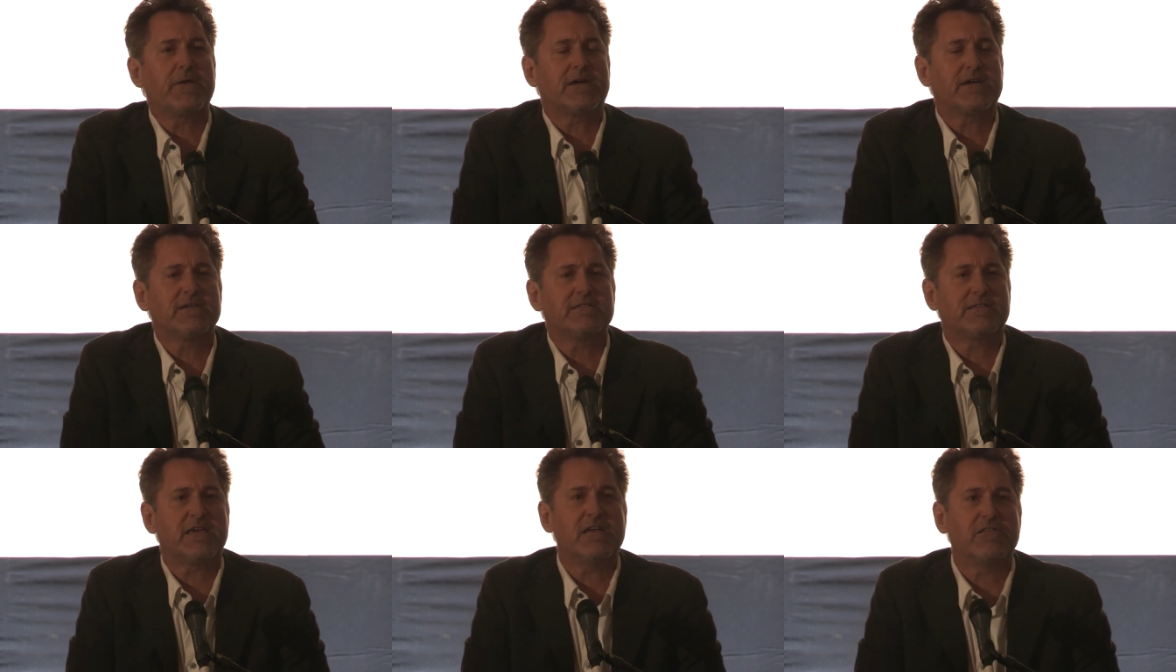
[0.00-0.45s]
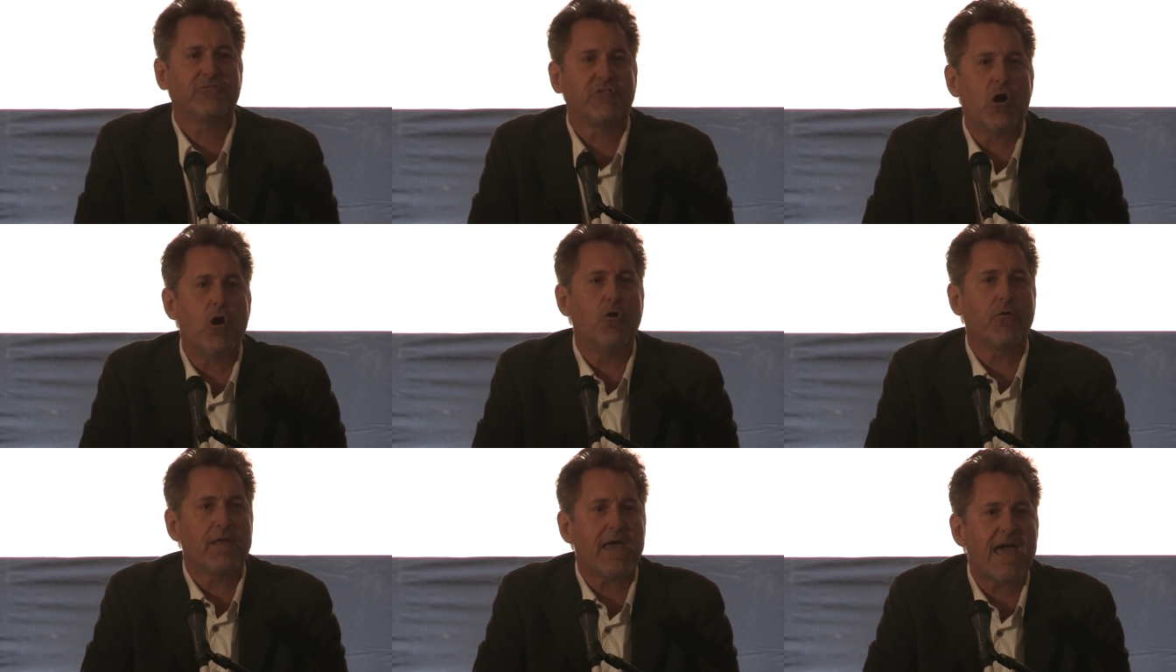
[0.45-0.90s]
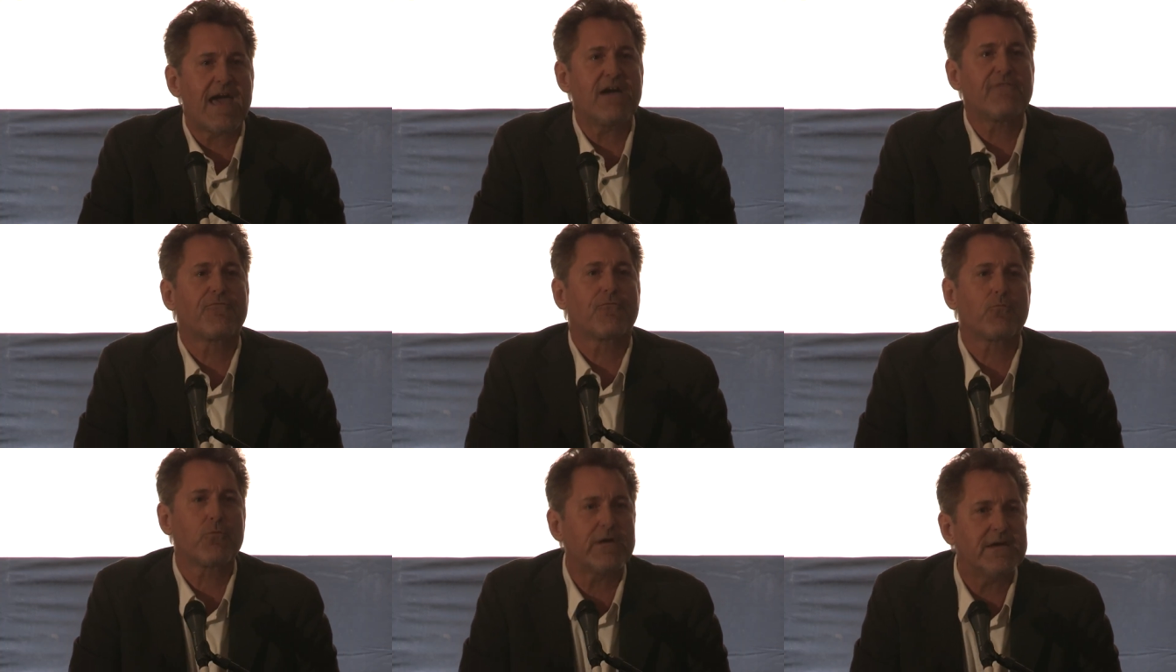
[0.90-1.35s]
because they don't
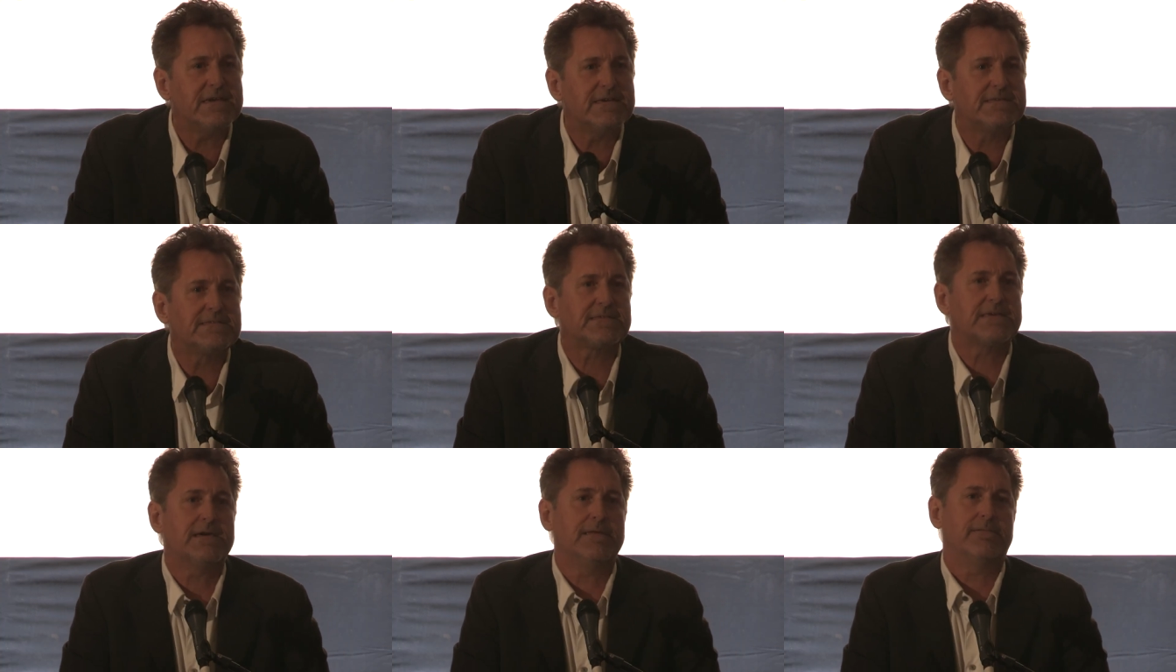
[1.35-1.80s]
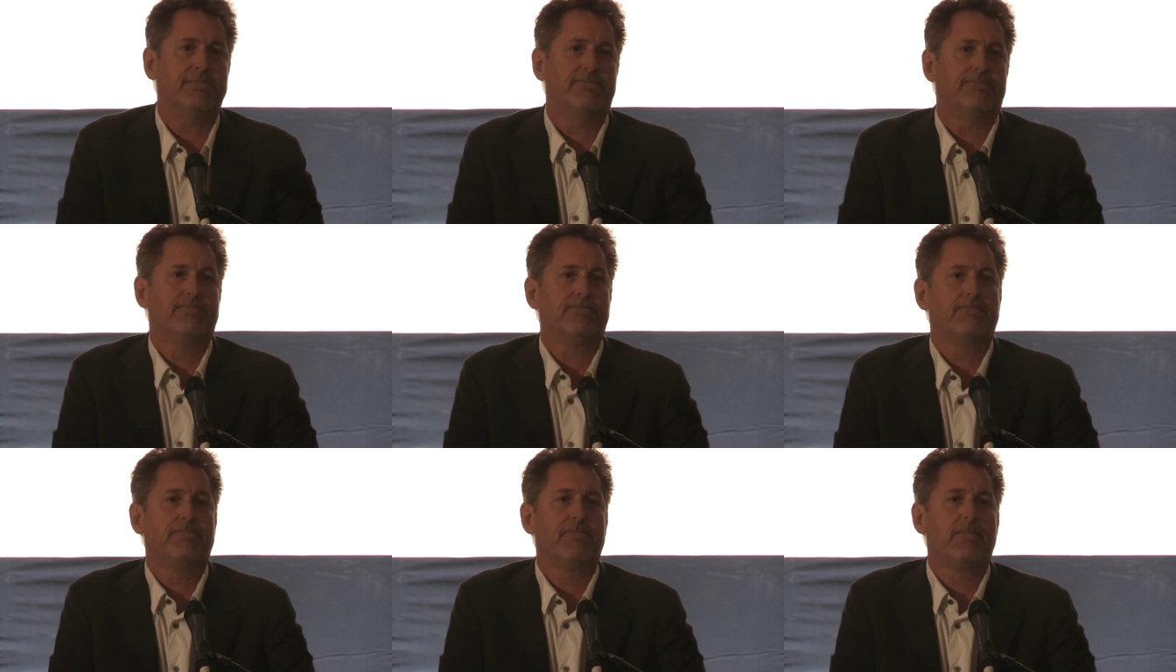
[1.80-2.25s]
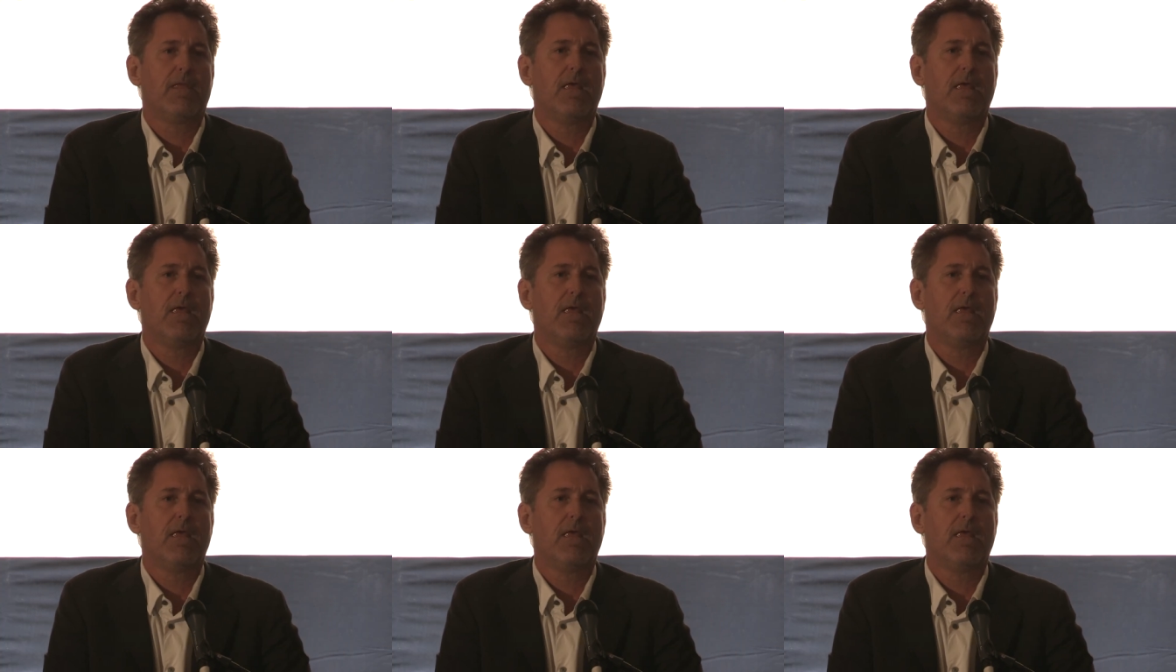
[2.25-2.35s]
have reason.